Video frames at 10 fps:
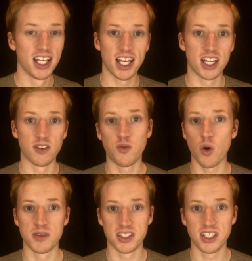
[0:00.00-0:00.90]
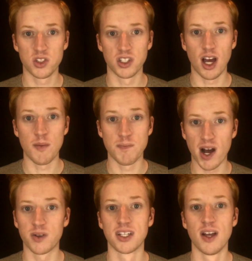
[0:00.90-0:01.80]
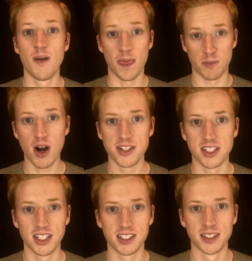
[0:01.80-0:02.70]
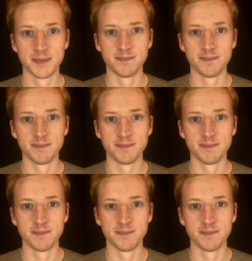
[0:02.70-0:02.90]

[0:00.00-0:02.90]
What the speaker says: an informed decision about the president.